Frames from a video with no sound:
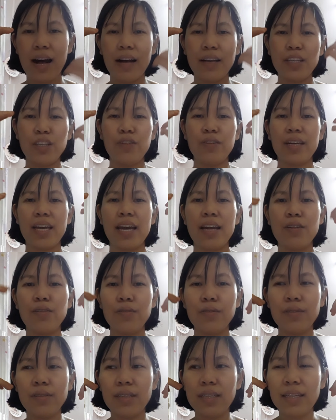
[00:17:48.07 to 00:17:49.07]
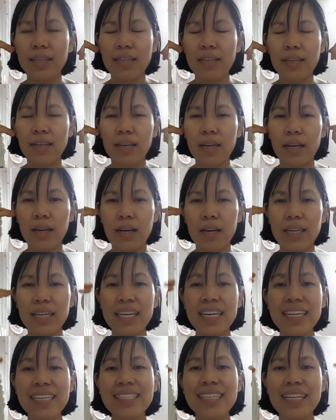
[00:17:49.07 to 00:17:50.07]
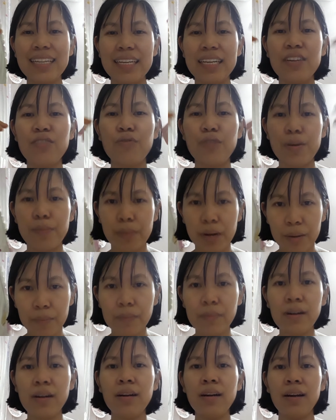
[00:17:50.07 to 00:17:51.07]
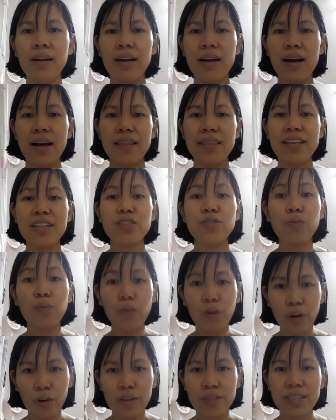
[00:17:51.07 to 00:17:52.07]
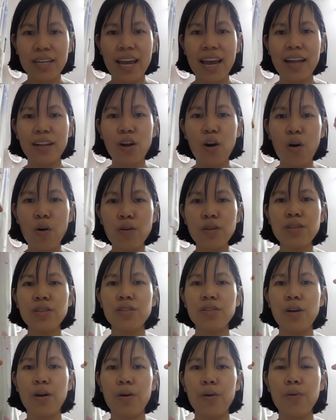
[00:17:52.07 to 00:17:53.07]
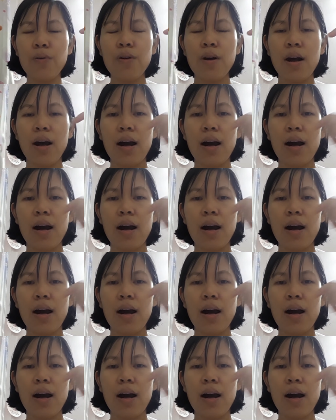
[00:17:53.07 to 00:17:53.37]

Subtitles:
you can easily remember this word, and also